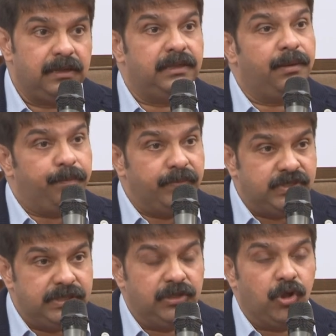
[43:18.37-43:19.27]
The
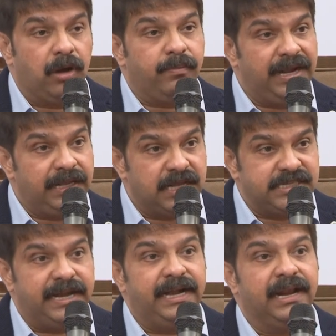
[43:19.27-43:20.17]
normally the
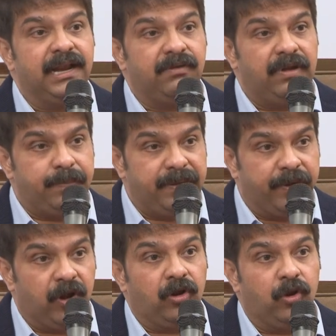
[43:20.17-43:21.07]
janitor level
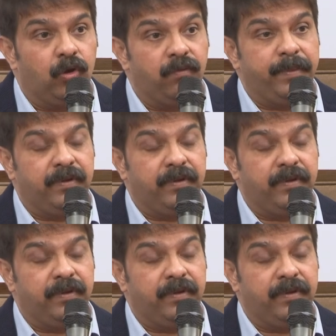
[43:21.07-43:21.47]
people or low